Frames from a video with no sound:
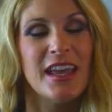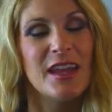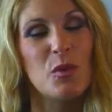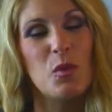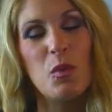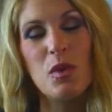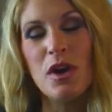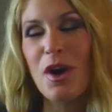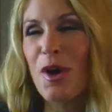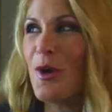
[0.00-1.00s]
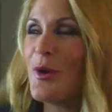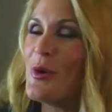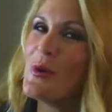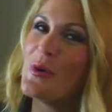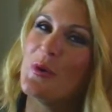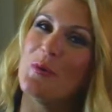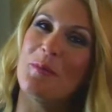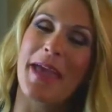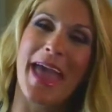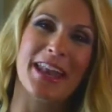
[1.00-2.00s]
And whoa,
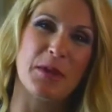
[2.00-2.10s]
man,